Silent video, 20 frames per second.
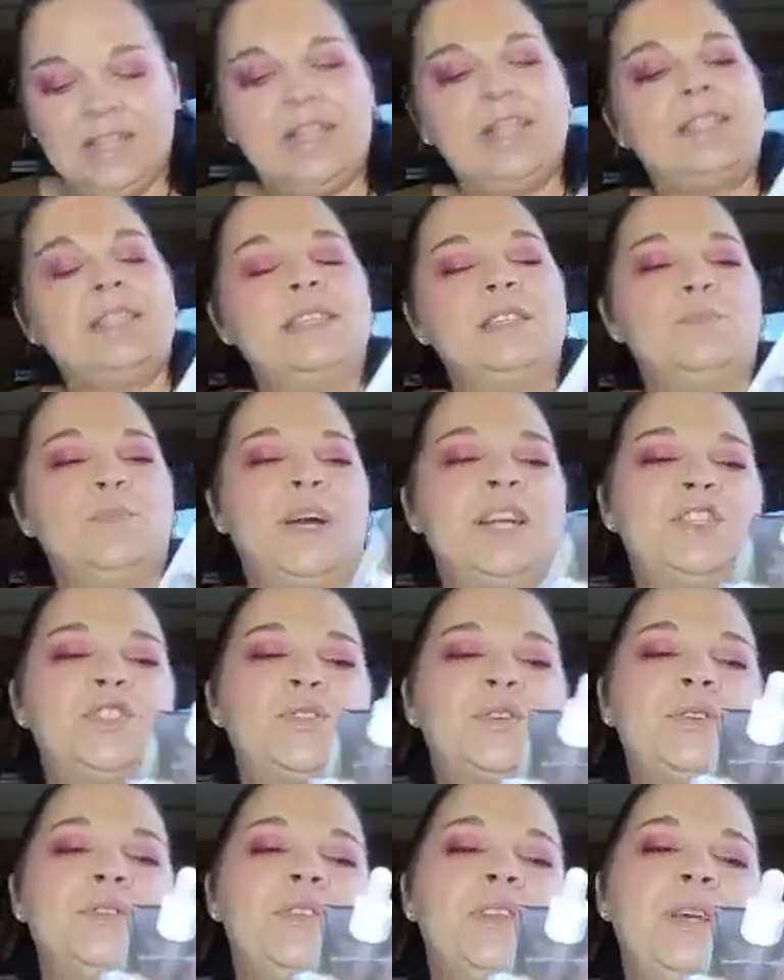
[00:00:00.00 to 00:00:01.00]
This is my
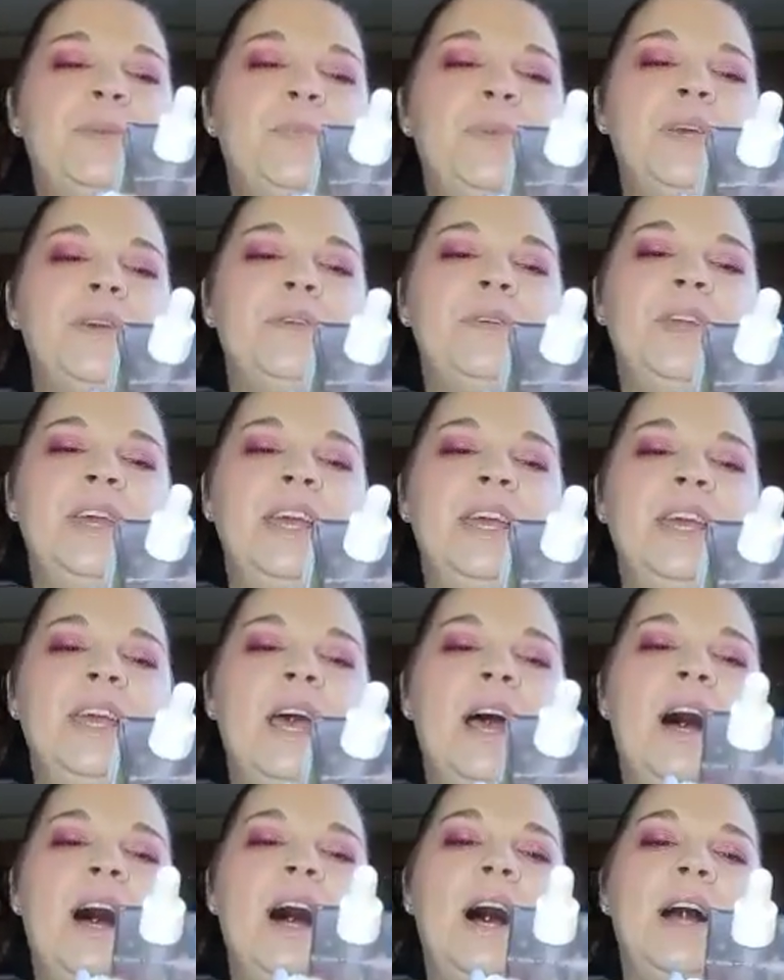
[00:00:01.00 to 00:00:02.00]
Truly Beauty
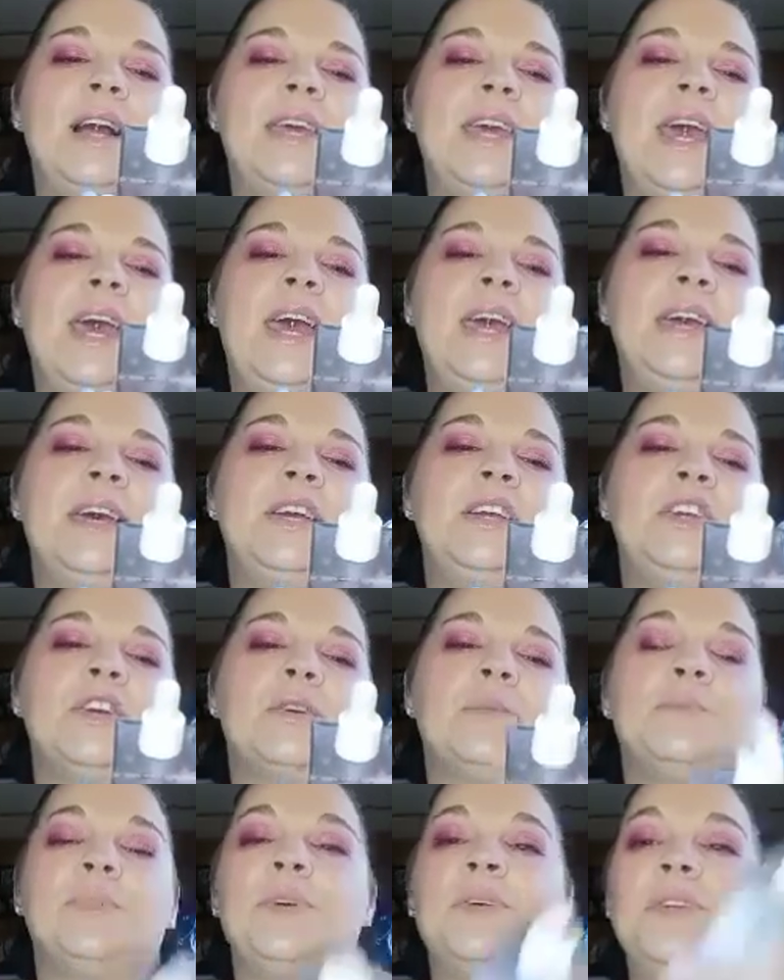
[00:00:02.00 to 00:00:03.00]
Ikea
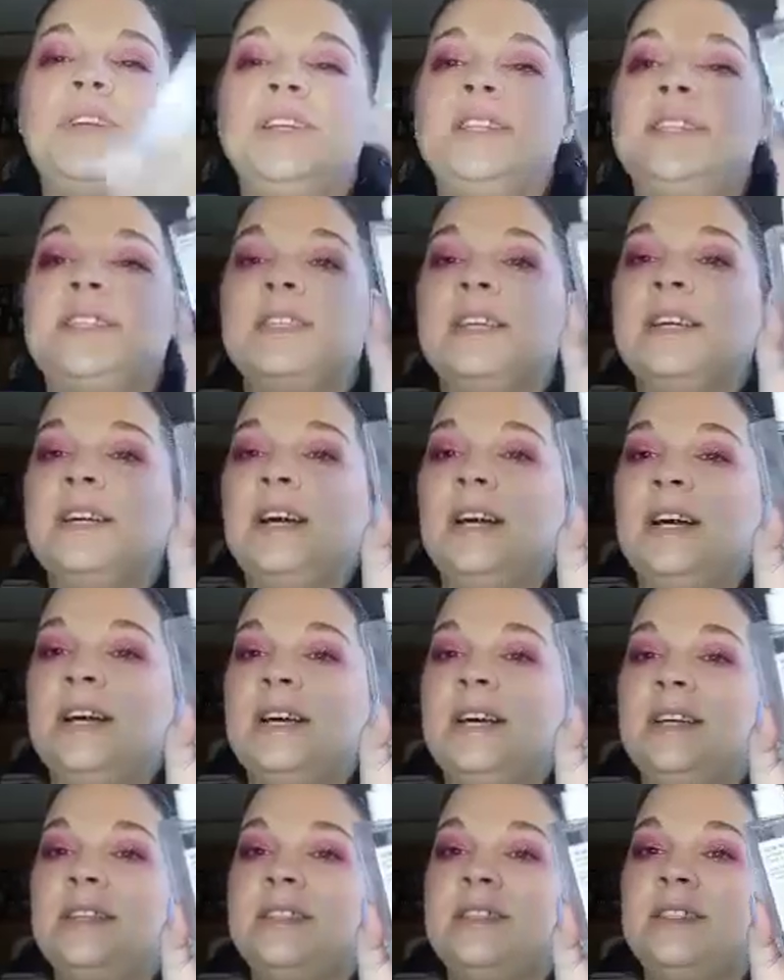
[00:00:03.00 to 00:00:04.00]
Your Booties
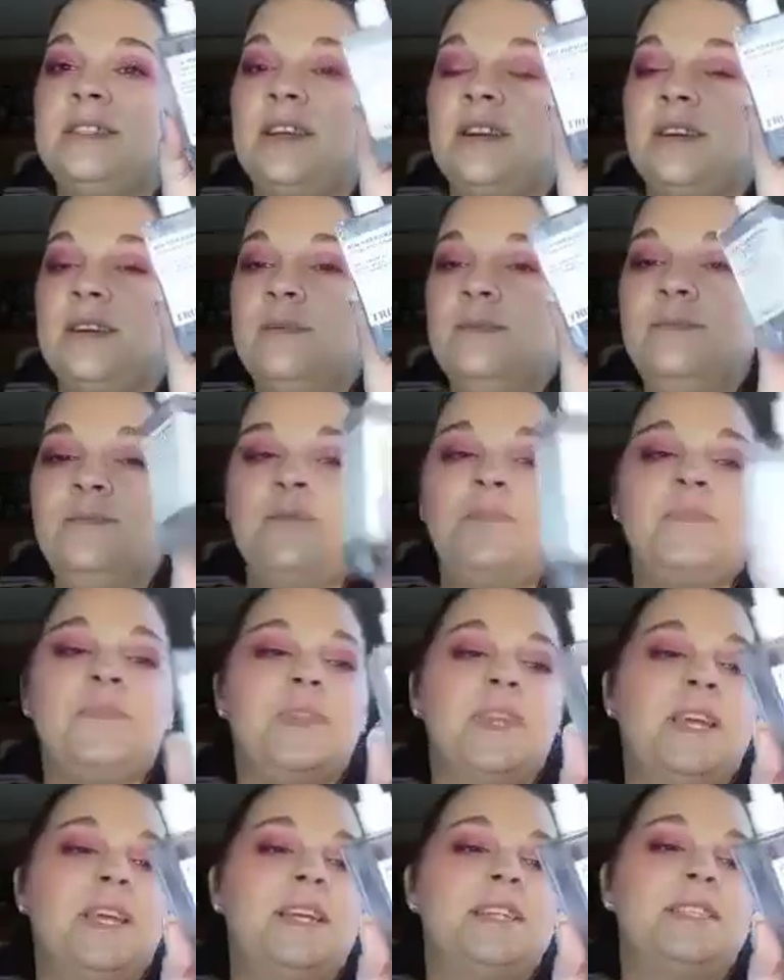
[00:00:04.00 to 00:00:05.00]
uh, serum.
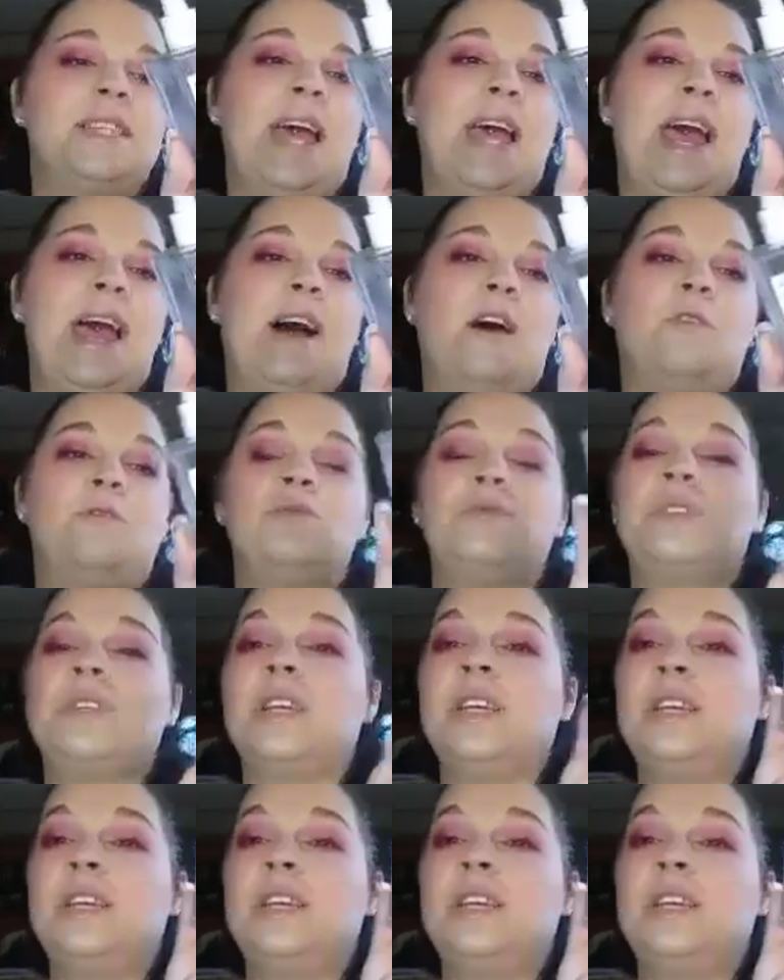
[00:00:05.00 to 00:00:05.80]
It's out.